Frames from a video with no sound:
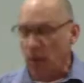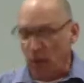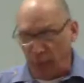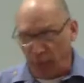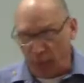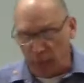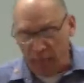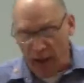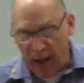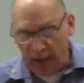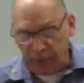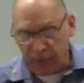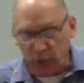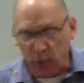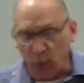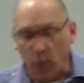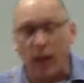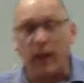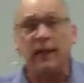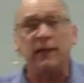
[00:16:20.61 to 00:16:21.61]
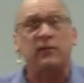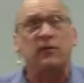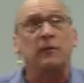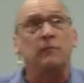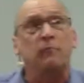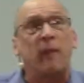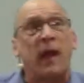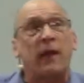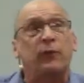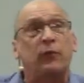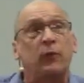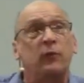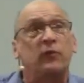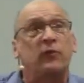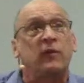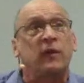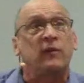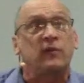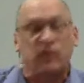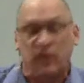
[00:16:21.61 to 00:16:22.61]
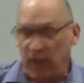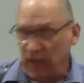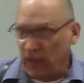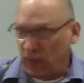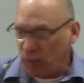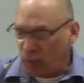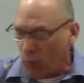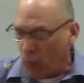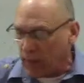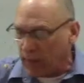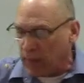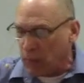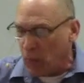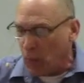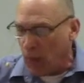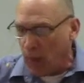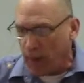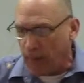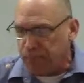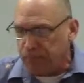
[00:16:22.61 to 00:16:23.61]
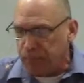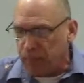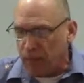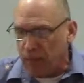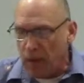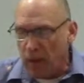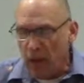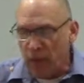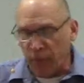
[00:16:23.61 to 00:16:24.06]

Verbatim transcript: For Matthew writes in Matthew 16, 21,